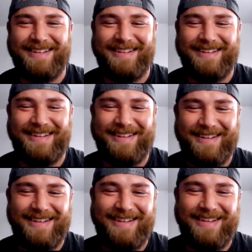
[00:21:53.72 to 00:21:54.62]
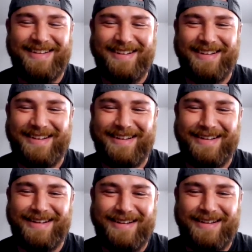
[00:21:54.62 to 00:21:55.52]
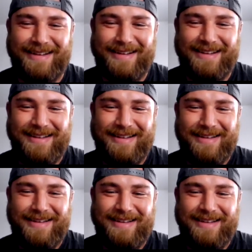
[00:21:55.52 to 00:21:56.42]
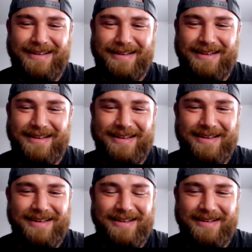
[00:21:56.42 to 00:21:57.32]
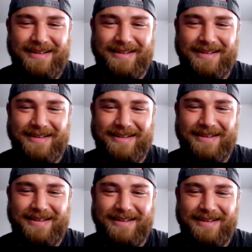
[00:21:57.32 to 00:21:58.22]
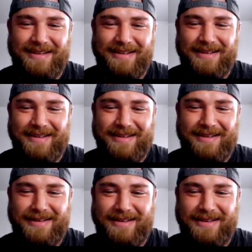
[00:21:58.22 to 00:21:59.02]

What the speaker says: This person isn't speaking.